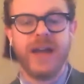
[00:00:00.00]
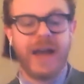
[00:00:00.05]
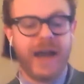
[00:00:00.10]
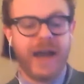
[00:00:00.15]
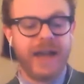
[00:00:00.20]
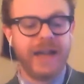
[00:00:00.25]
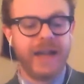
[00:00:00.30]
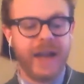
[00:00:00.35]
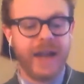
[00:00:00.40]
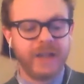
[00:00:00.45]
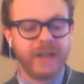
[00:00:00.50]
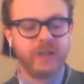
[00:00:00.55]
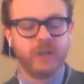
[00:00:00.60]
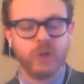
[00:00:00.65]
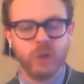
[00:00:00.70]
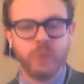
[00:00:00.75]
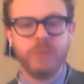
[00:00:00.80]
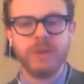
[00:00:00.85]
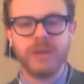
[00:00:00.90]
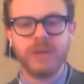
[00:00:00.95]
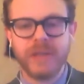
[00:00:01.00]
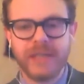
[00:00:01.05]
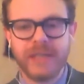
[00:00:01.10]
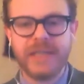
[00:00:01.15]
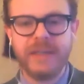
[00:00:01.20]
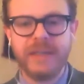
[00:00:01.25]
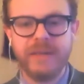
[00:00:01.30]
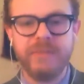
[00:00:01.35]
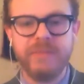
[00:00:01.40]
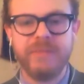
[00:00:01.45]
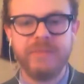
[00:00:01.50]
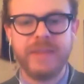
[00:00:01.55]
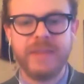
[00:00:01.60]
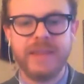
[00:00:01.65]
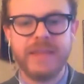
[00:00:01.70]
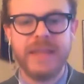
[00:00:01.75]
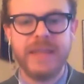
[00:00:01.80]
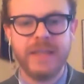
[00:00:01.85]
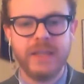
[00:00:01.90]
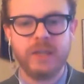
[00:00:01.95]
I, I do believe
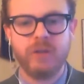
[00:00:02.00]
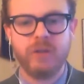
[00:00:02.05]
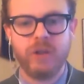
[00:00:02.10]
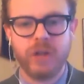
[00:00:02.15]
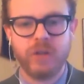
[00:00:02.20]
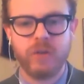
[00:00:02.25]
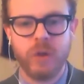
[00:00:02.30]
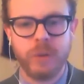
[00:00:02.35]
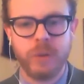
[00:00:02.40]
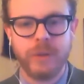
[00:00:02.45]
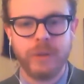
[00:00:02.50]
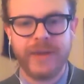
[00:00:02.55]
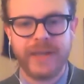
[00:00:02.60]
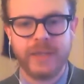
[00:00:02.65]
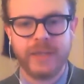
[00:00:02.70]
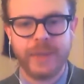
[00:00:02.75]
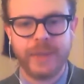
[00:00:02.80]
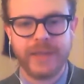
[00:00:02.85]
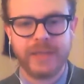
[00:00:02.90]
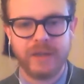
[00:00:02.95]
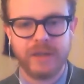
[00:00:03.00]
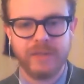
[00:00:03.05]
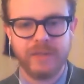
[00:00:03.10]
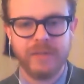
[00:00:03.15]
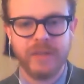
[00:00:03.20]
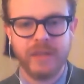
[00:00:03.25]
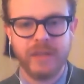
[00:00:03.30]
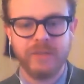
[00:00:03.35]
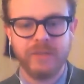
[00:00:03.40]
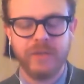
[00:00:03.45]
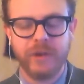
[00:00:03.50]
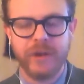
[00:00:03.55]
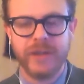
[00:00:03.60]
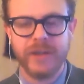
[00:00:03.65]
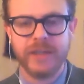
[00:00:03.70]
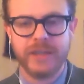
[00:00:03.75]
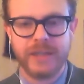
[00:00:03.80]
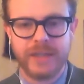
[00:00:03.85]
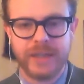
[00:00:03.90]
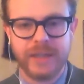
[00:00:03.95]
in the transformative aspects of these
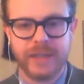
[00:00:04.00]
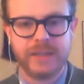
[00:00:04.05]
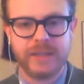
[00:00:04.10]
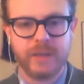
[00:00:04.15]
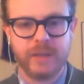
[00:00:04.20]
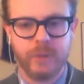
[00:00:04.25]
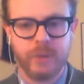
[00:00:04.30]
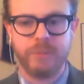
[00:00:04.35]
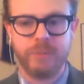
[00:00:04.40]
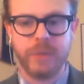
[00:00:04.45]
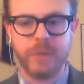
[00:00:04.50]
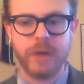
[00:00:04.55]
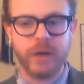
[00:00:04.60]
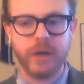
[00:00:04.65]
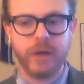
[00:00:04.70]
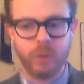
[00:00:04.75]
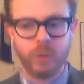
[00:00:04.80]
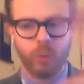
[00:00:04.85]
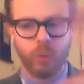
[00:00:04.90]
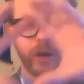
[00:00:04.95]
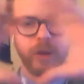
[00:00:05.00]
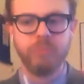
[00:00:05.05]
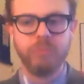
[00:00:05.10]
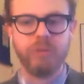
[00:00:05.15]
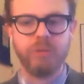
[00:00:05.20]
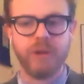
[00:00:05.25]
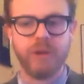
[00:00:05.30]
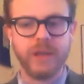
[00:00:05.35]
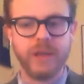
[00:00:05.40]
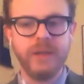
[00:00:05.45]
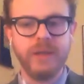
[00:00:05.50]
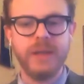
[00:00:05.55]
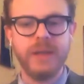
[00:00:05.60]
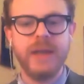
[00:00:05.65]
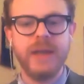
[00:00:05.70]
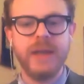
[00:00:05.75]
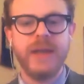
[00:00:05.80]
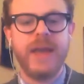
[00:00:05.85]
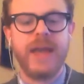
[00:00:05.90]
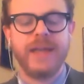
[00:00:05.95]
various things that we've put under one umbrella
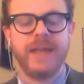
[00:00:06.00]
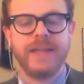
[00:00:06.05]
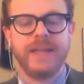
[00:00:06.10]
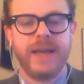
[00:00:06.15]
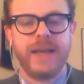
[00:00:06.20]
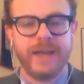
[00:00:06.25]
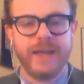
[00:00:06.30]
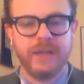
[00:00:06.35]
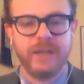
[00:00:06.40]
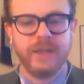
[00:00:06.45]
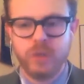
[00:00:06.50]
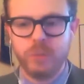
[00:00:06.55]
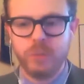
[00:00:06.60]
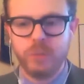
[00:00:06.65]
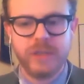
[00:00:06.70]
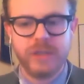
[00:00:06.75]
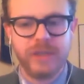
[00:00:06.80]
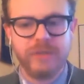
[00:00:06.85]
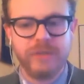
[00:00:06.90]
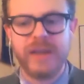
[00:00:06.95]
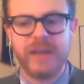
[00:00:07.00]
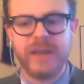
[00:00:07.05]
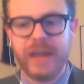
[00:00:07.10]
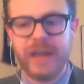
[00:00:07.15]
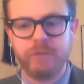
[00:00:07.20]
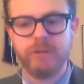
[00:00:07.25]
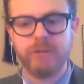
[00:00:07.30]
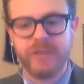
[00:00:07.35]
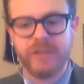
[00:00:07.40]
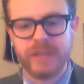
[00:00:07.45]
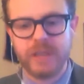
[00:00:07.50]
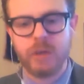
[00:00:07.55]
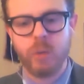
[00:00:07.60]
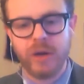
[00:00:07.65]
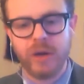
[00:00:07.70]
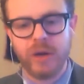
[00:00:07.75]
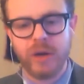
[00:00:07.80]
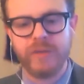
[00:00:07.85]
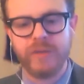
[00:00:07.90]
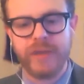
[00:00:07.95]
and I do believe in every single one
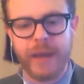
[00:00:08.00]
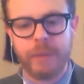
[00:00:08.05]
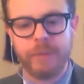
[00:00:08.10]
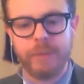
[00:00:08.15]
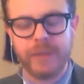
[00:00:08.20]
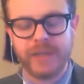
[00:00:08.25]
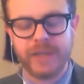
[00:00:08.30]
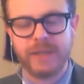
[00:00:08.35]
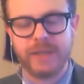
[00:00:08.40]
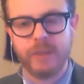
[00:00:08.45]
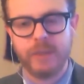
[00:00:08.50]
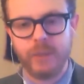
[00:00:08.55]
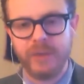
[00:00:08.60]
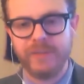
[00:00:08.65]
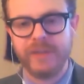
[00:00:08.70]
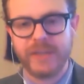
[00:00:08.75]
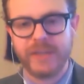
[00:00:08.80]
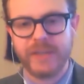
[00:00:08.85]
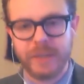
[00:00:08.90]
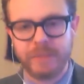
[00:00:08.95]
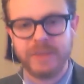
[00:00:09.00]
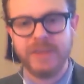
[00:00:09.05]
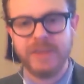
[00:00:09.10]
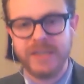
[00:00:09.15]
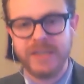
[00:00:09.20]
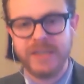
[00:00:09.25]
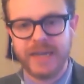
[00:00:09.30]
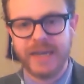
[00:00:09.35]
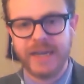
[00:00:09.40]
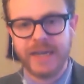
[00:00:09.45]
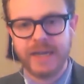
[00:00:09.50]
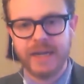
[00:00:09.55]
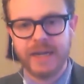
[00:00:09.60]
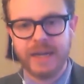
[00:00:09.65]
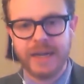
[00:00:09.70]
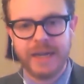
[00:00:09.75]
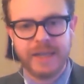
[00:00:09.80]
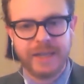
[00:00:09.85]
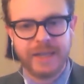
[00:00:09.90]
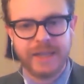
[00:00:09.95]
of the applicants that we've accepted to date.
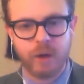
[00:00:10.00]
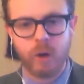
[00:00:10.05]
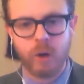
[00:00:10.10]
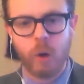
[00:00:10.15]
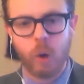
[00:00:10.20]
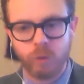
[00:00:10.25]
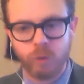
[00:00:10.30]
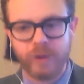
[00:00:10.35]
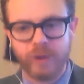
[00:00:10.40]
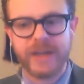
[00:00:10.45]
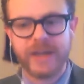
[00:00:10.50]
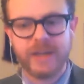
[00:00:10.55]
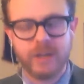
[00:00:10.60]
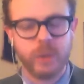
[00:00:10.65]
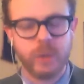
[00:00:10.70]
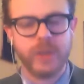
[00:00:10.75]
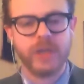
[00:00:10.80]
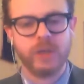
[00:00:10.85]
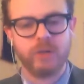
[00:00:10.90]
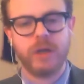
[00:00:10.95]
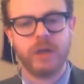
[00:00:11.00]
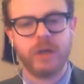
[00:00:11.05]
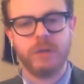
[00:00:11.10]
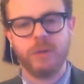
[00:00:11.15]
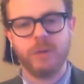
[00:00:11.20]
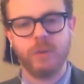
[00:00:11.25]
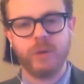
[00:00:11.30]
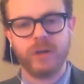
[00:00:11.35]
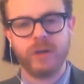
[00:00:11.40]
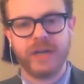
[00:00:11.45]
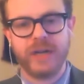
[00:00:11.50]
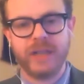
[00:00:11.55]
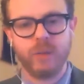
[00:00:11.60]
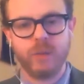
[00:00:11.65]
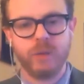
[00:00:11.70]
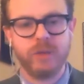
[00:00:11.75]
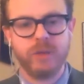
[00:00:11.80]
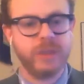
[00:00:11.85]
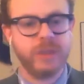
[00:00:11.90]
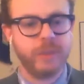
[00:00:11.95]
They are already doing incredible work in the
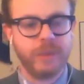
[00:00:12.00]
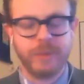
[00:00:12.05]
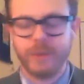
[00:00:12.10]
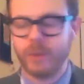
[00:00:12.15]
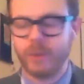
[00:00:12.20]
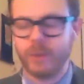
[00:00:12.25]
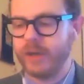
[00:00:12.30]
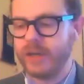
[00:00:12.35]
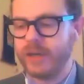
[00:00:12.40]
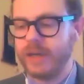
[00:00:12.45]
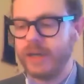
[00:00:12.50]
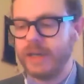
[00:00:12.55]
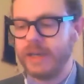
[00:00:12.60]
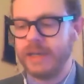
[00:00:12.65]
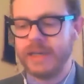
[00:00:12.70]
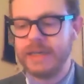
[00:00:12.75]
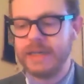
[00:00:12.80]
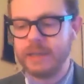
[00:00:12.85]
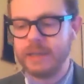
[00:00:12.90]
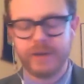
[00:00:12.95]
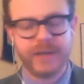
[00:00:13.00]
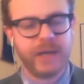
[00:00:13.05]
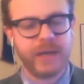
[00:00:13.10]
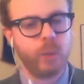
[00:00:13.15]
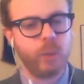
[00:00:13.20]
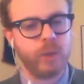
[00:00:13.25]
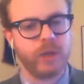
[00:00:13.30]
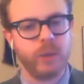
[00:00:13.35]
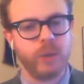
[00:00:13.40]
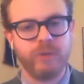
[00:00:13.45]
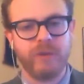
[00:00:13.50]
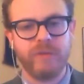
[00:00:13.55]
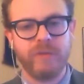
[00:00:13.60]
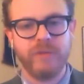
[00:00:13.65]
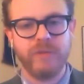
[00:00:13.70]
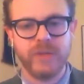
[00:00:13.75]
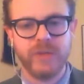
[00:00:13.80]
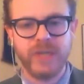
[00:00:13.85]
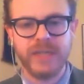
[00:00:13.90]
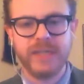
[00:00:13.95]
world. Some of them are work in India right now, working with
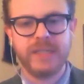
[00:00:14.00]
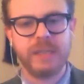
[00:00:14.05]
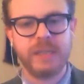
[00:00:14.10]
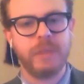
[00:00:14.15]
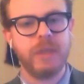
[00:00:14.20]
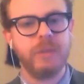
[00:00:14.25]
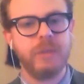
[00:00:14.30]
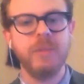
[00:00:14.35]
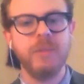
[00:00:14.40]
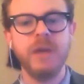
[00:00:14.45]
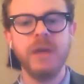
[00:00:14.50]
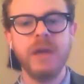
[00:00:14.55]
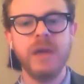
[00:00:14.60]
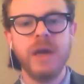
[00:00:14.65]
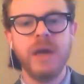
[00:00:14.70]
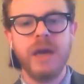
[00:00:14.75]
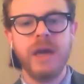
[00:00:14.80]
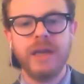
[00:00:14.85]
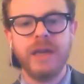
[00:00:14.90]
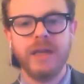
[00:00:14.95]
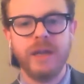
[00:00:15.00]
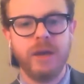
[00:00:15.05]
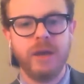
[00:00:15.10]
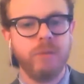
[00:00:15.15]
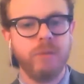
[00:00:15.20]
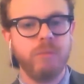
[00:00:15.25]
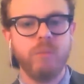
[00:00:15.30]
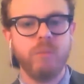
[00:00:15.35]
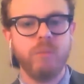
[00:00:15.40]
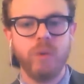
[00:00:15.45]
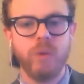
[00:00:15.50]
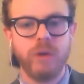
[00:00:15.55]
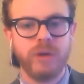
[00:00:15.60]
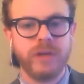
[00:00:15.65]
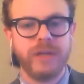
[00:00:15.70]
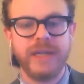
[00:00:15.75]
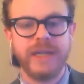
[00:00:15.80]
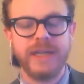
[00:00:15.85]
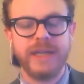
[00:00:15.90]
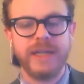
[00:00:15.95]
refugees. Some of them, you know, work
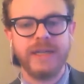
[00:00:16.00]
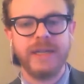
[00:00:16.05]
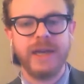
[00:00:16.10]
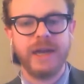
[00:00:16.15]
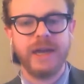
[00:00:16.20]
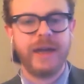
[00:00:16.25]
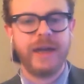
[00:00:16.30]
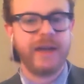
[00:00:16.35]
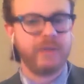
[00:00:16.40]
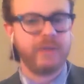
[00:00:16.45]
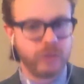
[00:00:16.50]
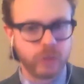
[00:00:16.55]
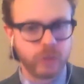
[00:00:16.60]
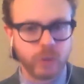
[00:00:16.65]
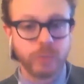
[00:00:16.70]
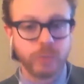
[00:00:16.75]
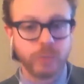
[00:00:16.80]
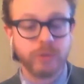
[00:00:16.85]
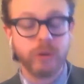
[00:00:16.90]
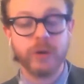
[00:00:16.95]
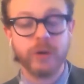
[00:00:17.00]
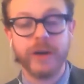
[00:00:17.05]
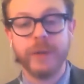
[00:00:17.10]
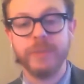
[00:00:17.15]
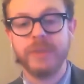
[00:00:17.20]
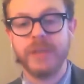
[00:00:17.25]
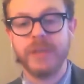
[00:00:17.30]
in uh, after-school programs.